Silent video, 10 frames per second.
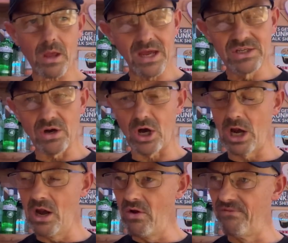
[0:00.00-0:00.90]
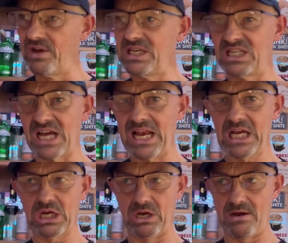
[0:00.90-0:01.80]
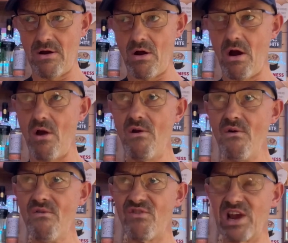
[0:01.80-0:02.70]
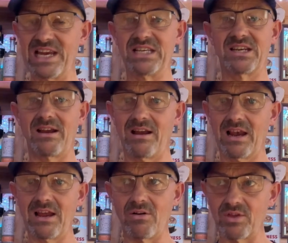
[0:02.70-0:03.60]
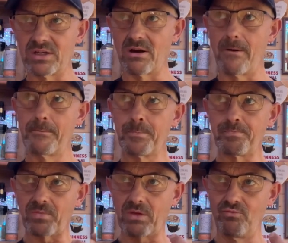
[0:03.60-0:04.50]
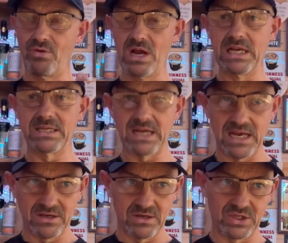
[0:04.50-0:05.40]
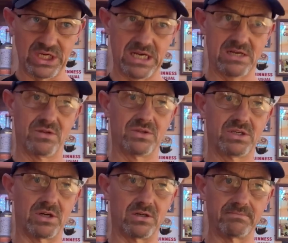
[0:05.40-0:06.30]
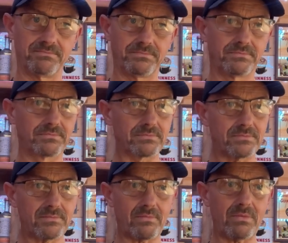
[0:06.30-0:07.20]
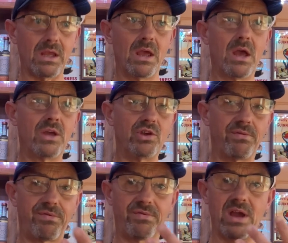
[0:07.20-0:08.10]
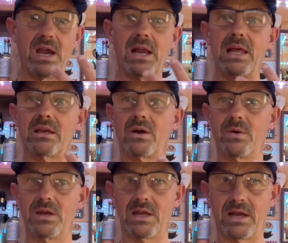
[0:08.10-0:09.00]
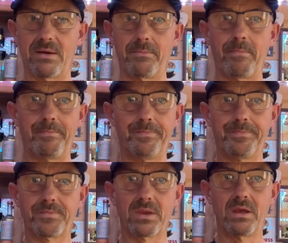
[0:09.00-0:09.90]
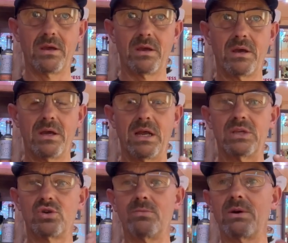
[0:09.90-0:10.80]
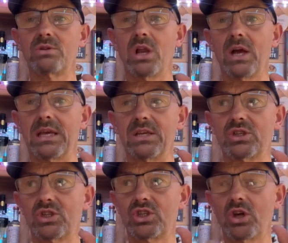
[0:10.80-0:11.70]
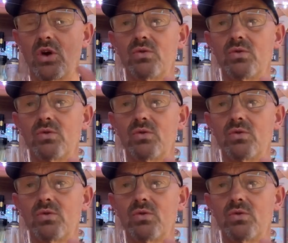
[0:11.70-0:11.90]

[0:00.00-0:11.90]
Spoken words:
It's got a lovely, delicate, not overly tingly on the tongue. Really delicate tingle on the tongue. You feel it going down. It's almost like it's so